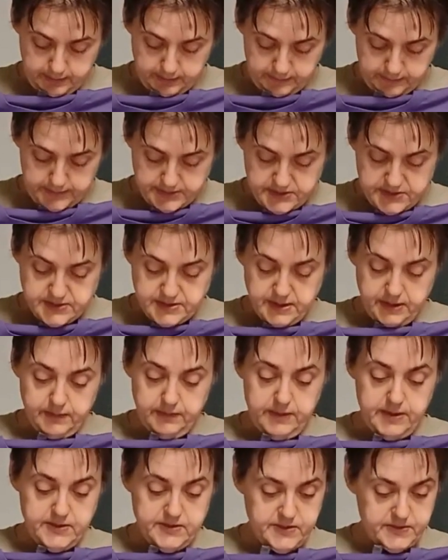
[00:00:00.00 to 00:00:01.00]

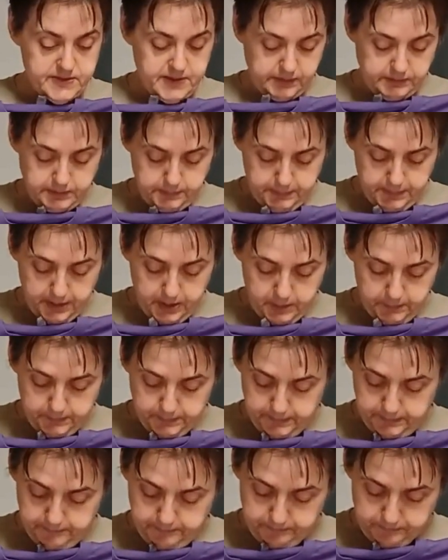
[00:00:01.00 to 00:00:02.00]
This is on the
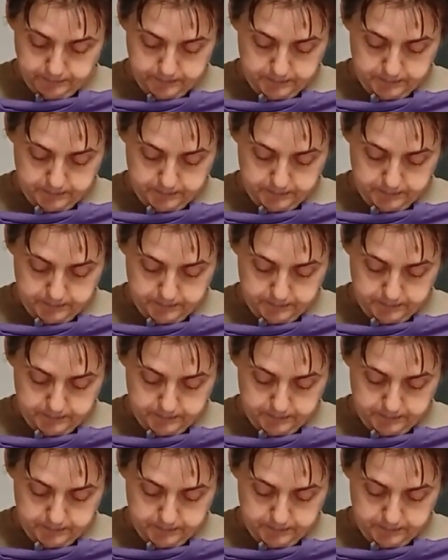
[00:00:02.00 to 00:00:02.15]
purple.